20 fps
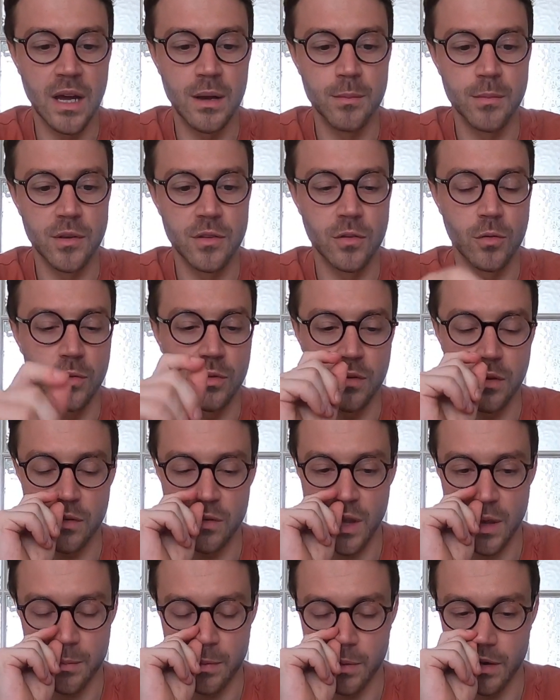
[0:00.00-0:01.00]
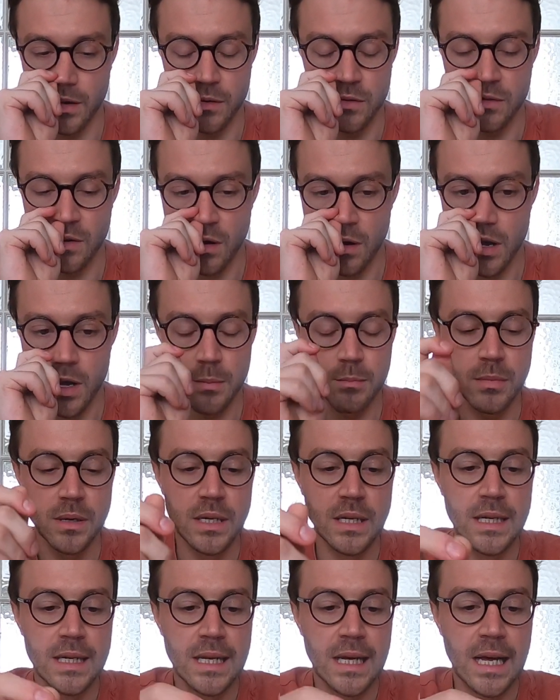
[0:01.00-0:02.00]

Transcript: as long as it's keeping good time.